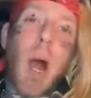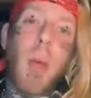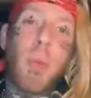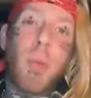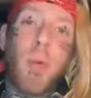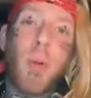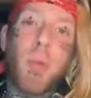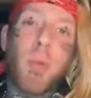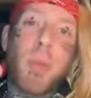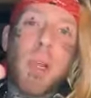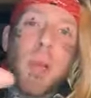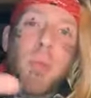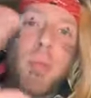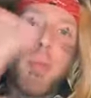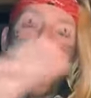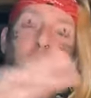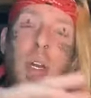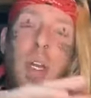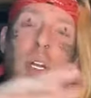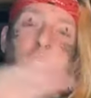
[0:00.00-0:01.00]
more
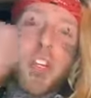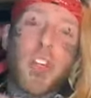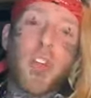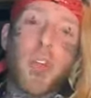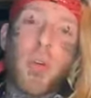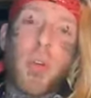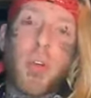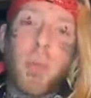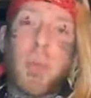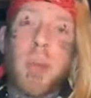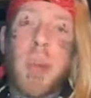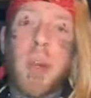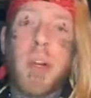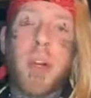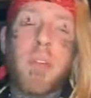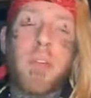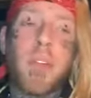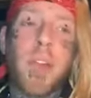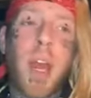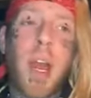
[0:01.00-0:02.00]
people in a shorter period
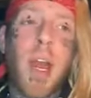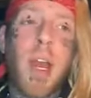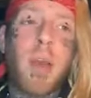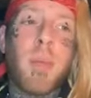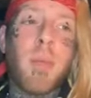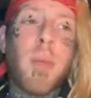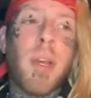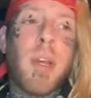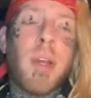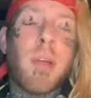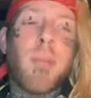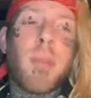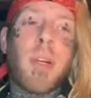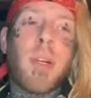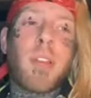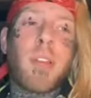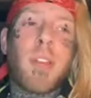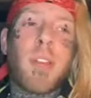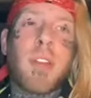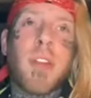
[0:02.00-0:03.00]
of time, but
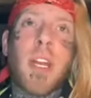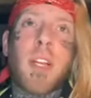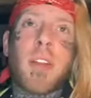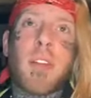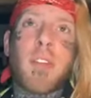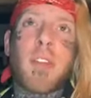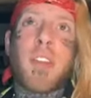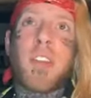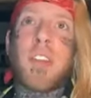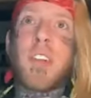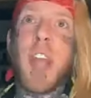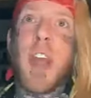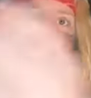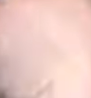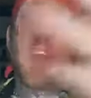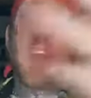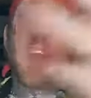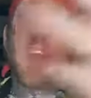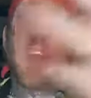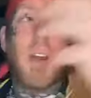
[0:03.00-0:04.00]
it's just like there's seven.
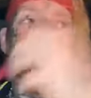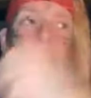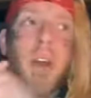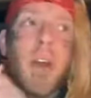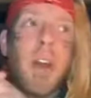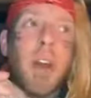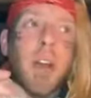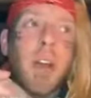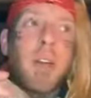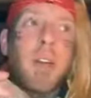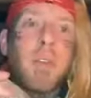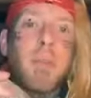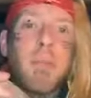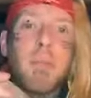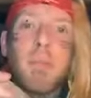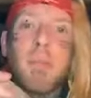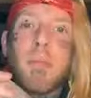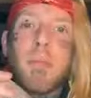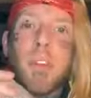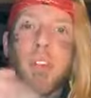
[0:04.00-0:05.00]
Uh,
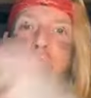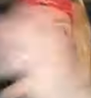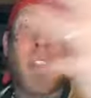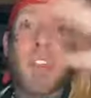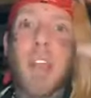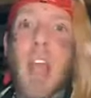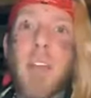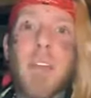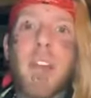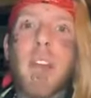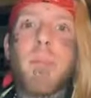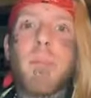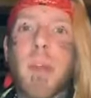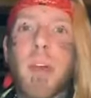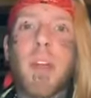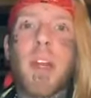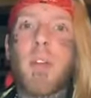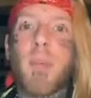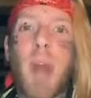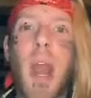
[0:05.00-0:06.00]
there's 70
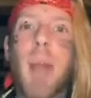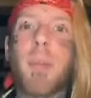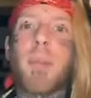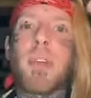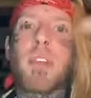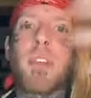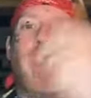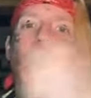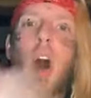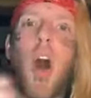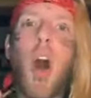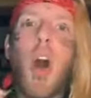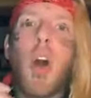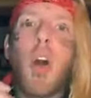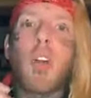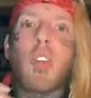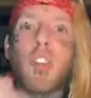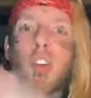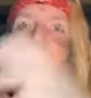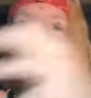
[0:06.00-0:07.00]
billion rappers
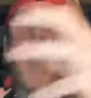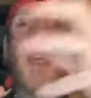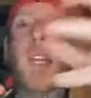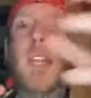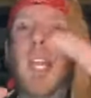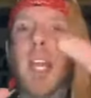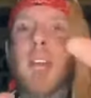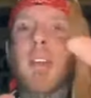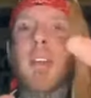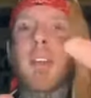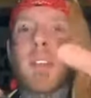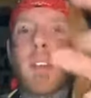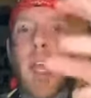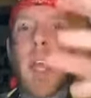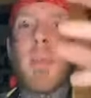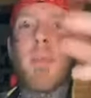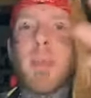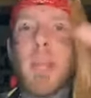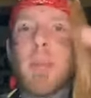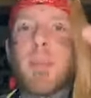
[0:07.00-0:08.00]
all trying to get the
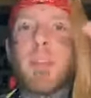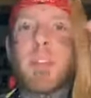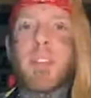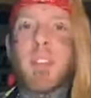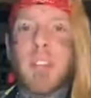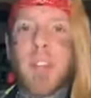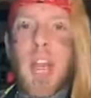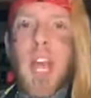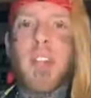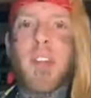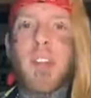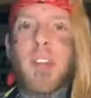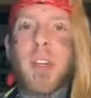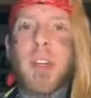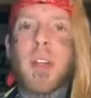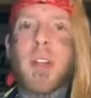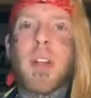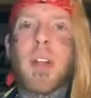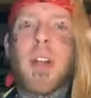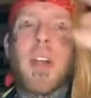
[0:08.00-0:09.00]
same people's
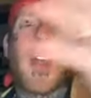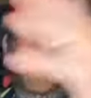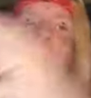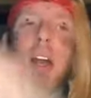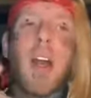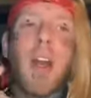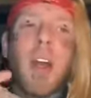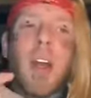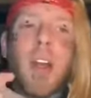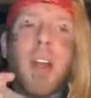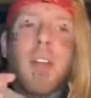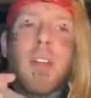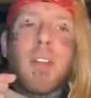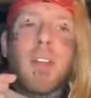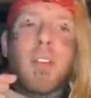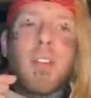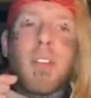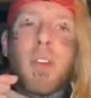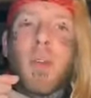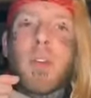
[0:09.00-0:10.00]
attention. Uh,
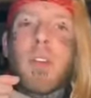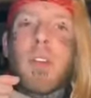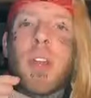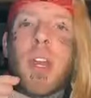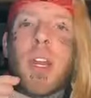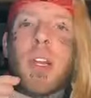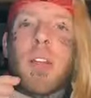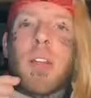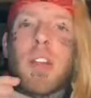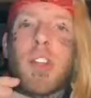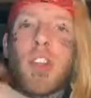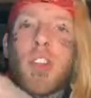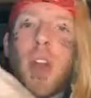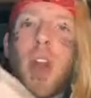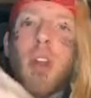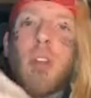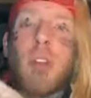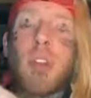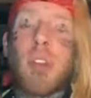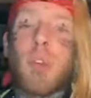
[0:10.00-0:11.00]
so it's like the
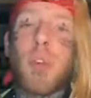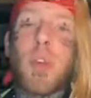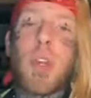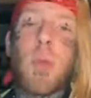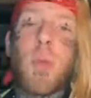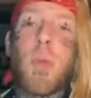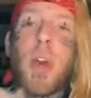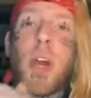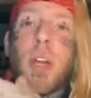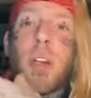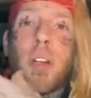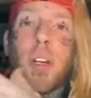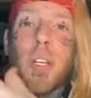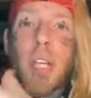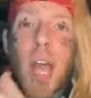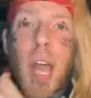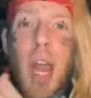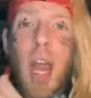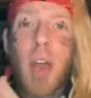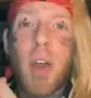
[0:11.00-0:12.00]
genre is really watered
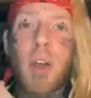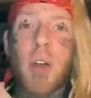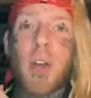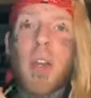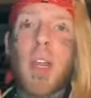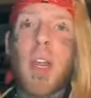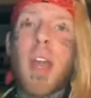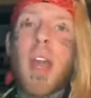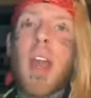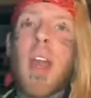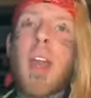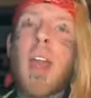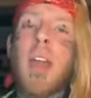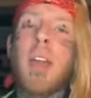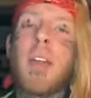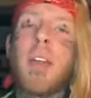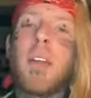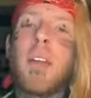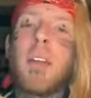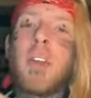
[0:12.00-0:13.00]
down
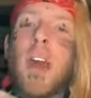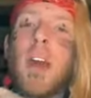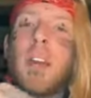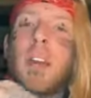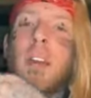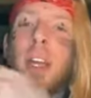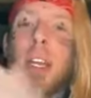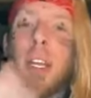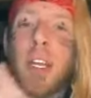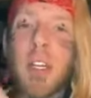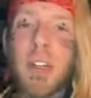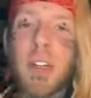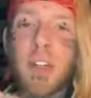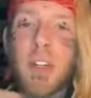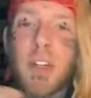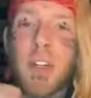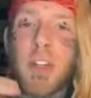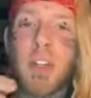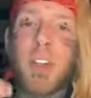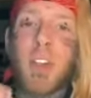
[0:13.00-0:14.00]
and not taken as
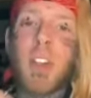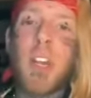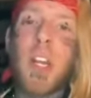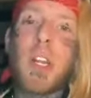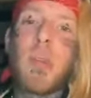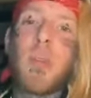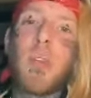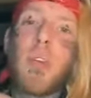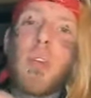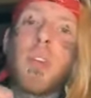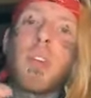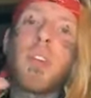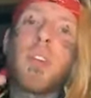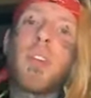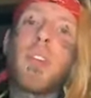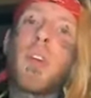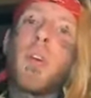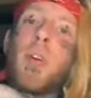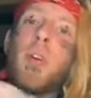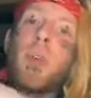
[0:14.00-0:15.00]
seriously anymore.
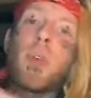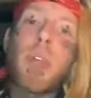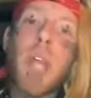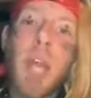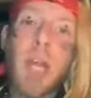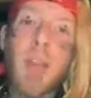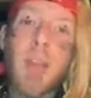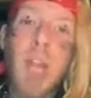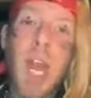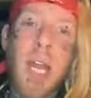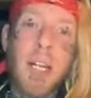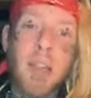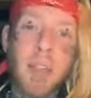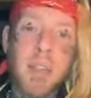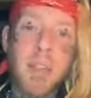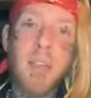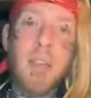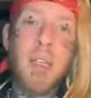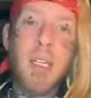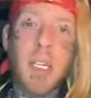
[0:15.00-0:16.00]
So that
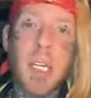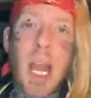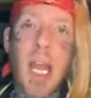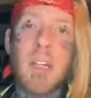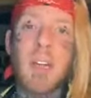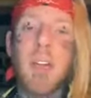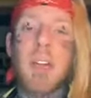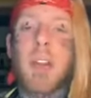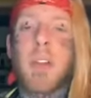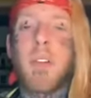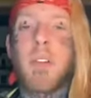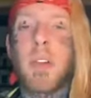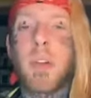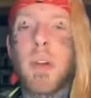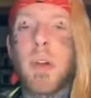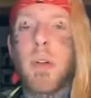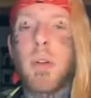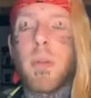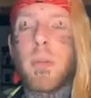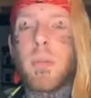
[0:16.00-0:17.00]
that's that's
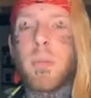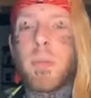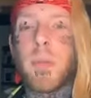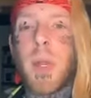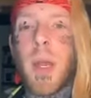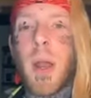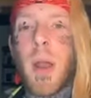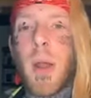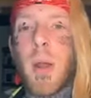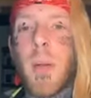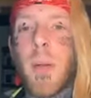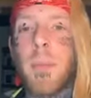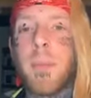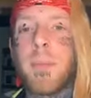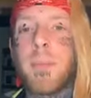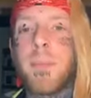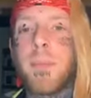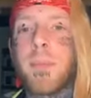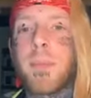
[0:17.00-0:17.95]
difficult. Um,